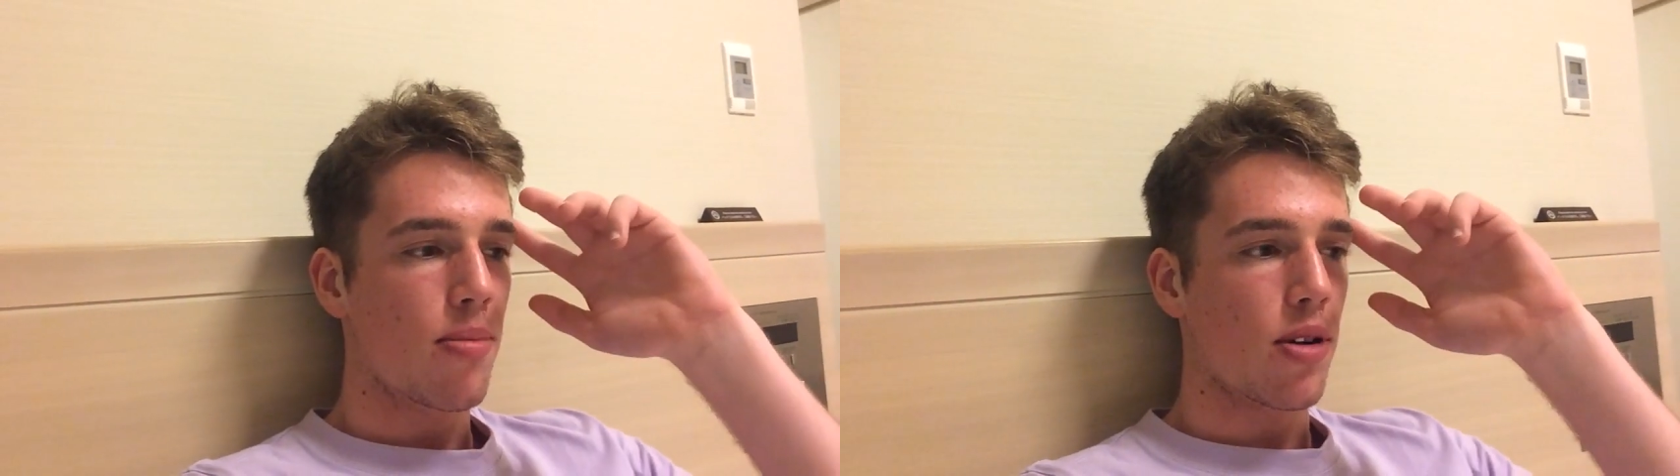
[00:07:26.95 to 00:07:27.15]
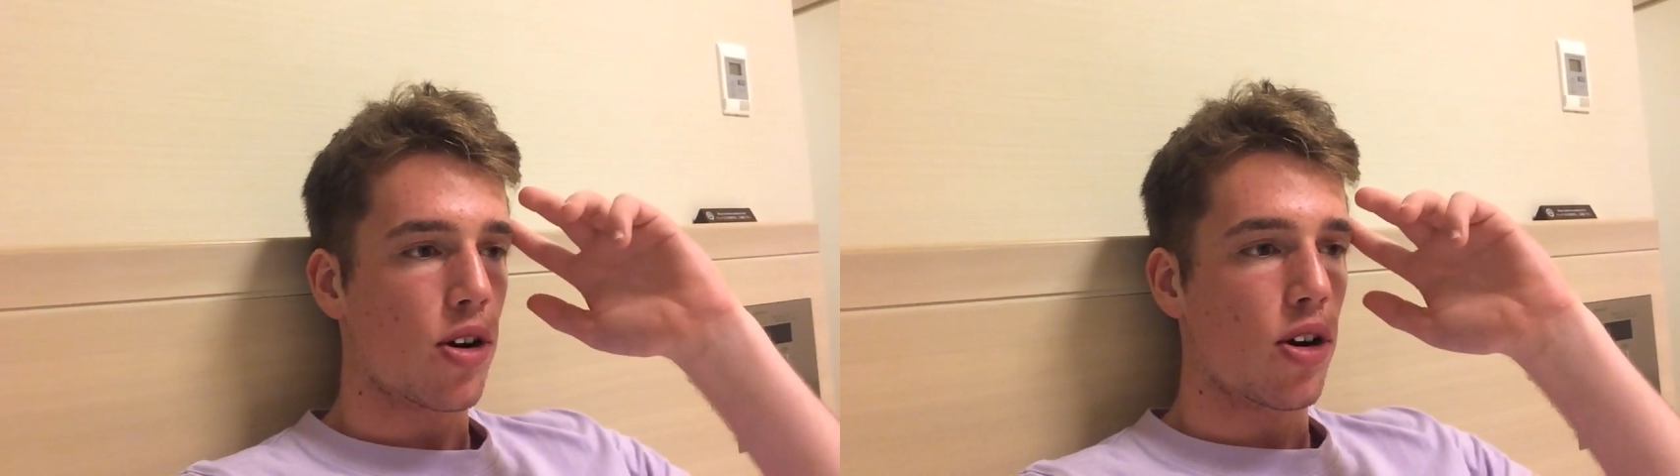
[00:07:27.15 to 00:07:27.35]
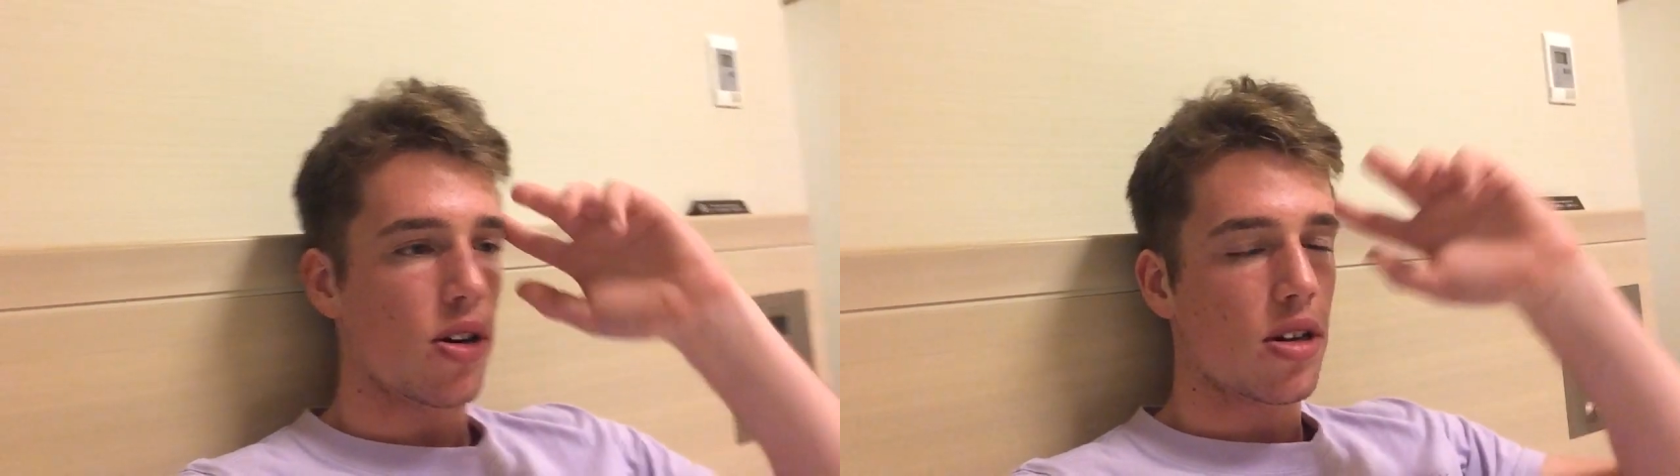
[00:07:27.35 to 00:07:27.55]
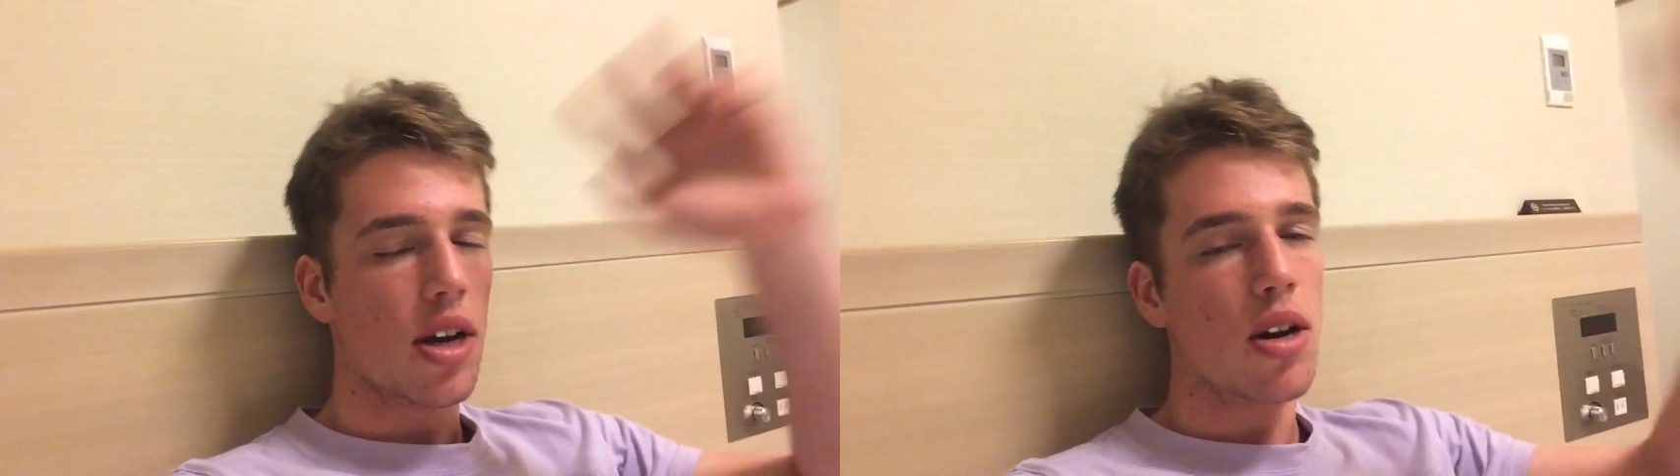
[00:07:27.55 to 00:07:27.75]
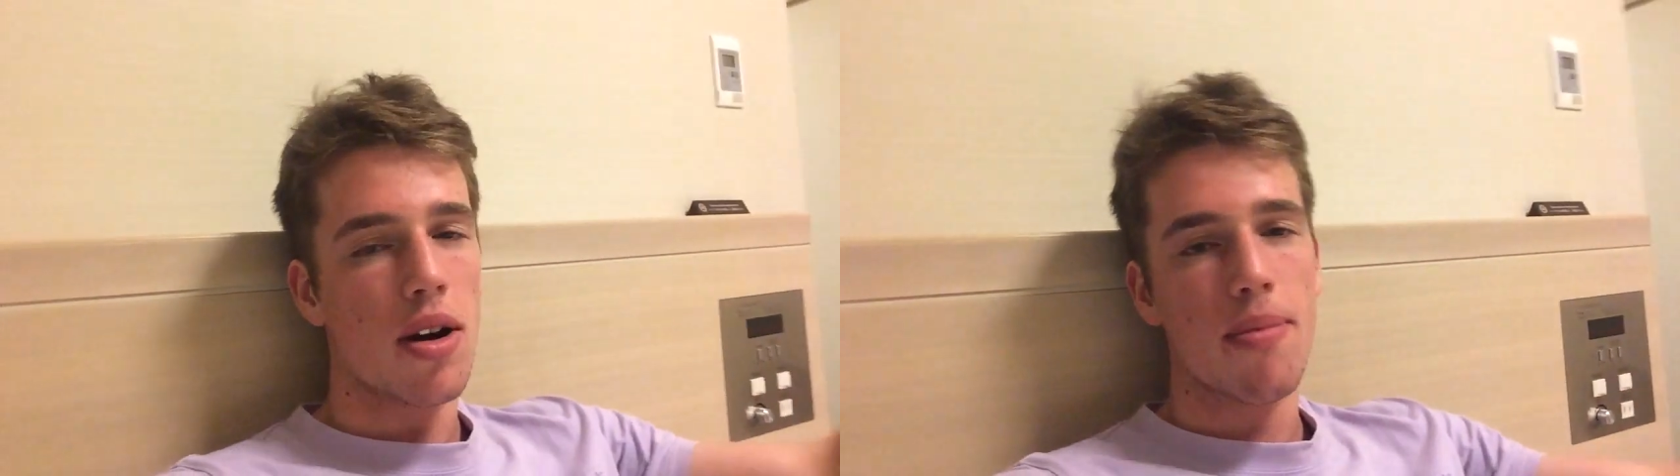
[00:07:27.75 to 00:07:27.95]
because,
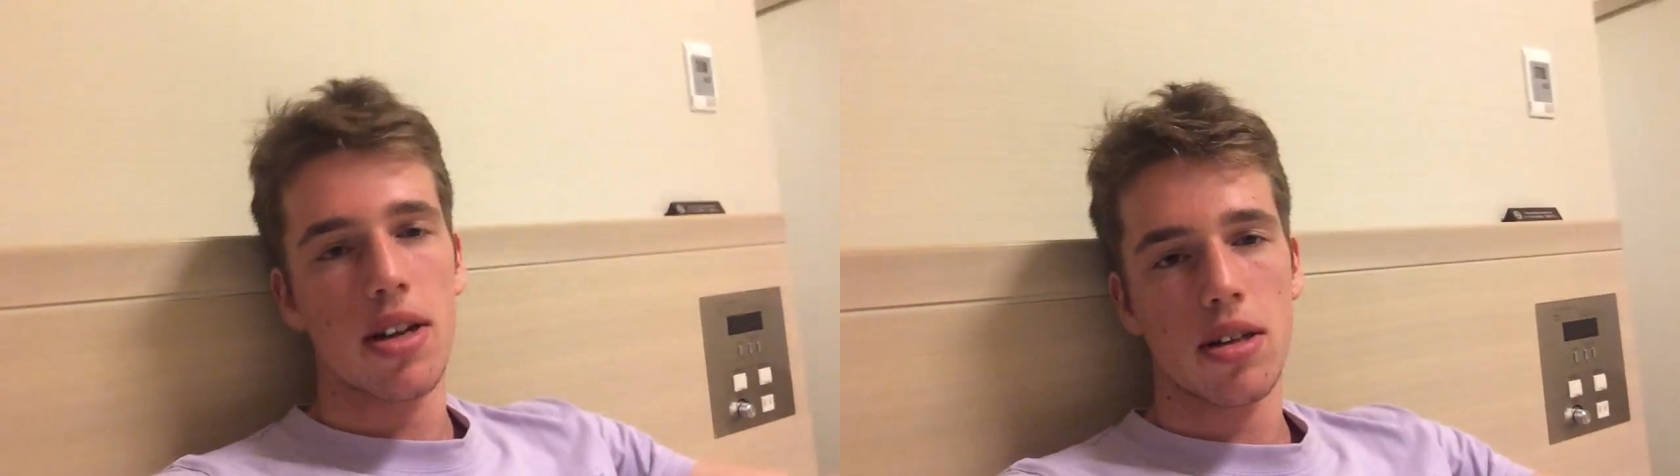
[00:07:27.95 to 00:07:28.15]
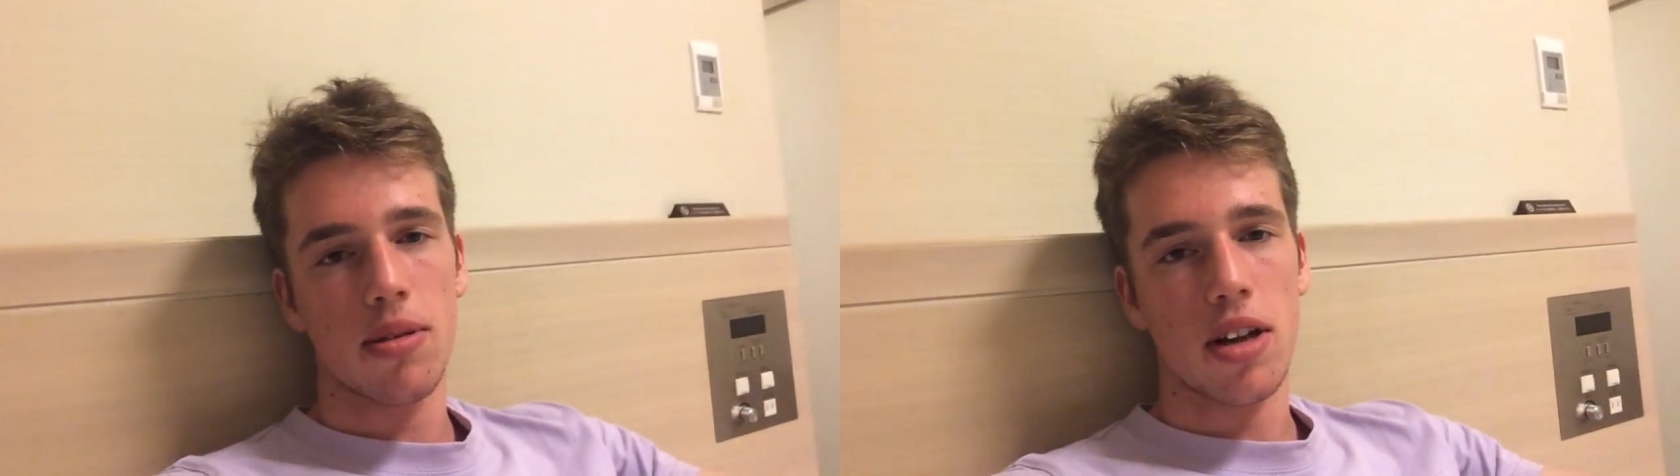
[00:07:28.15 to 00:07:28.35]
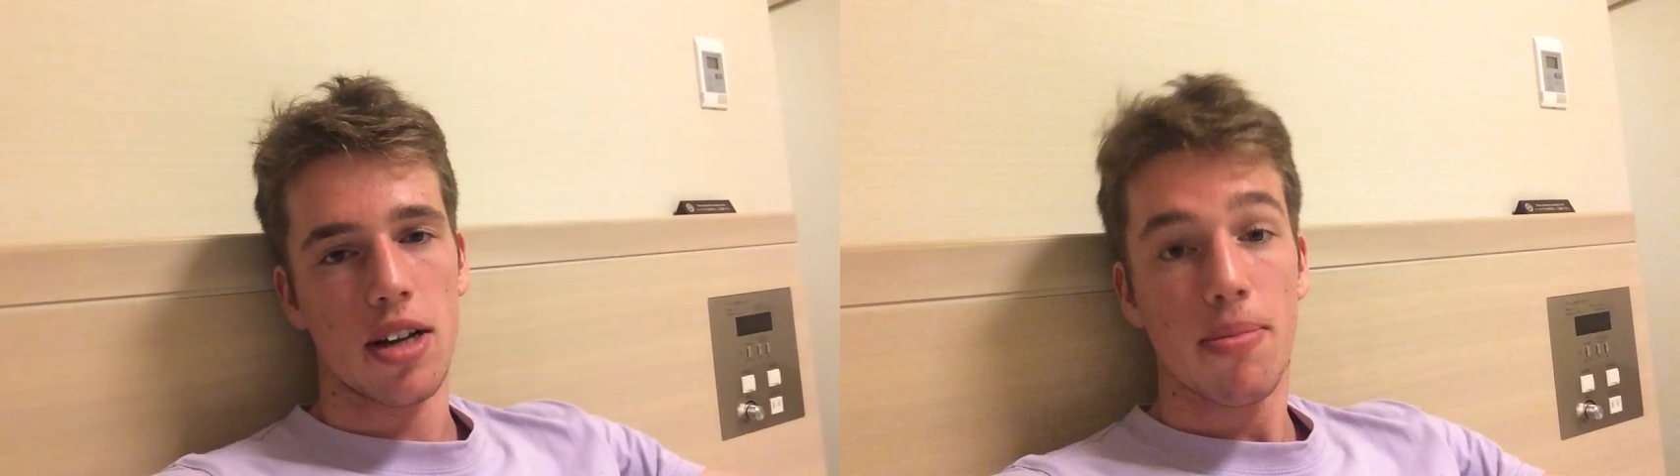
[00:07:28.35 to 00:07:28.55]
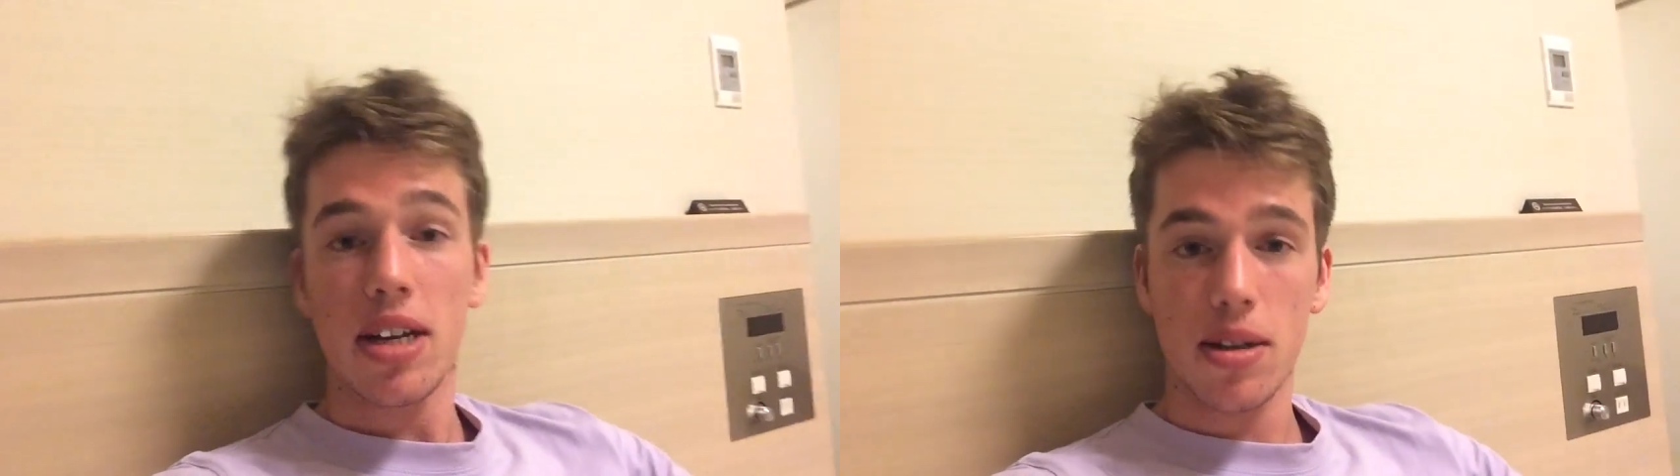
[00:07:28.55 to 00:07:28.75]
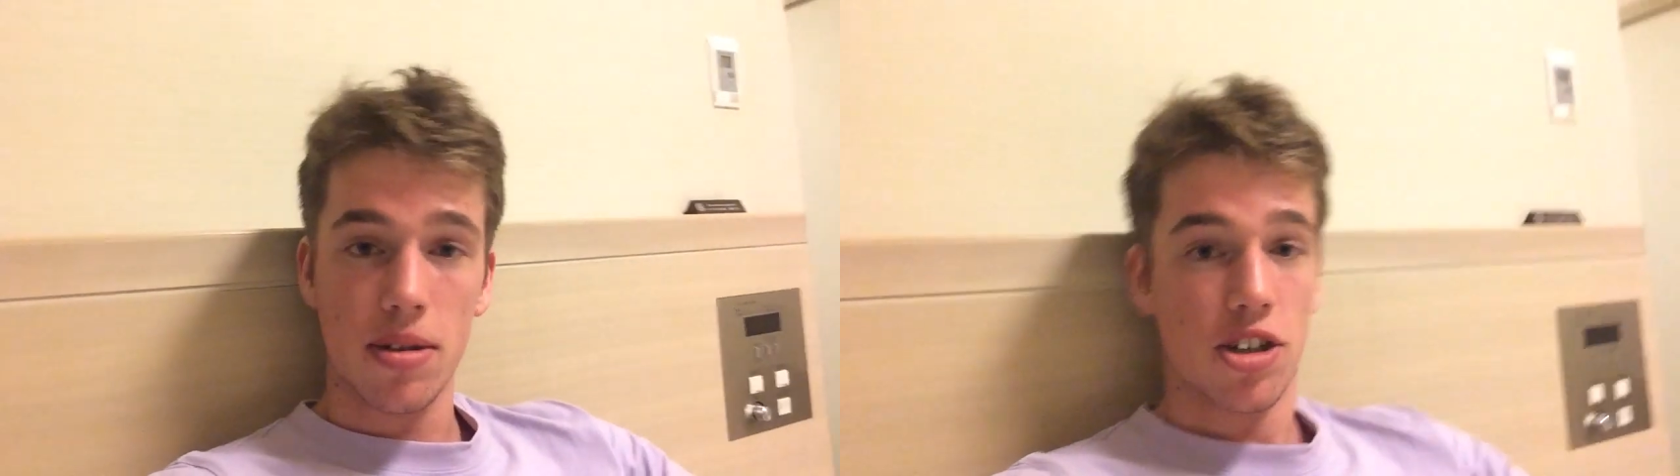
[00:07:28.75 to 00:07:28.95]
I'd met some of
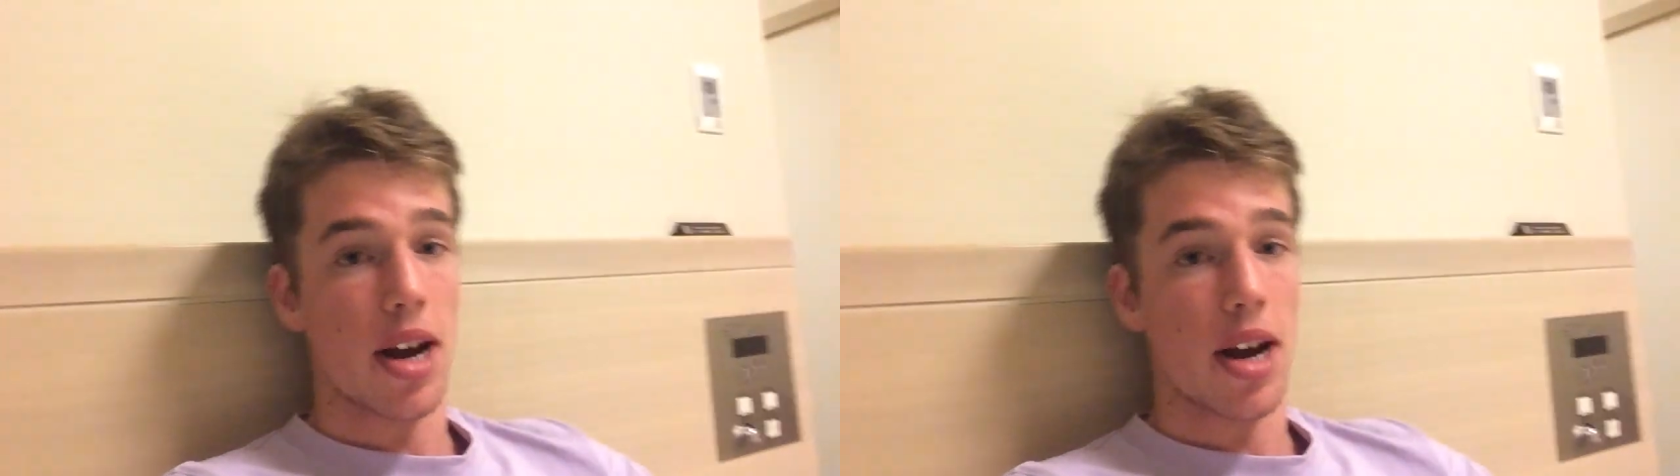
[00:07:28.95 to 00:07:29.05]
the